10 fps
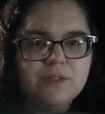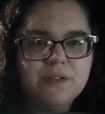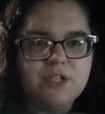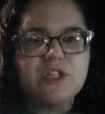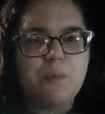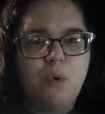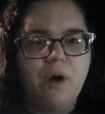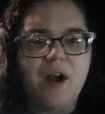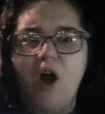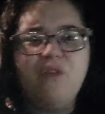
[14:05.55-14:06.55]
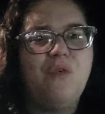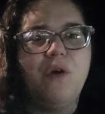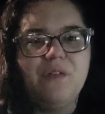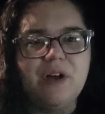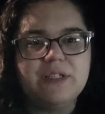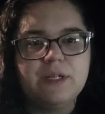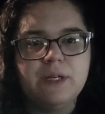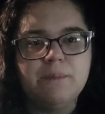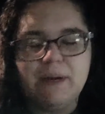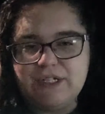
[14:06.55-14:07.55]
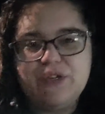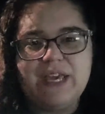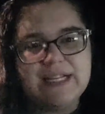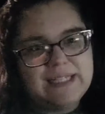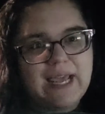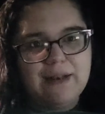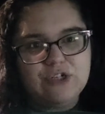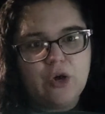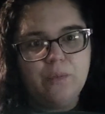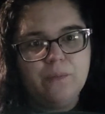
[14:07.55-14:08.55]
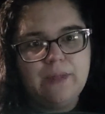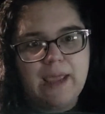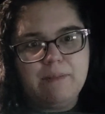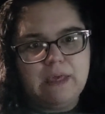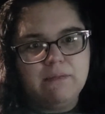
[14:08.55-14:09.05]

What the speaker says: to support all four of us, my 2 kids and Joe and me.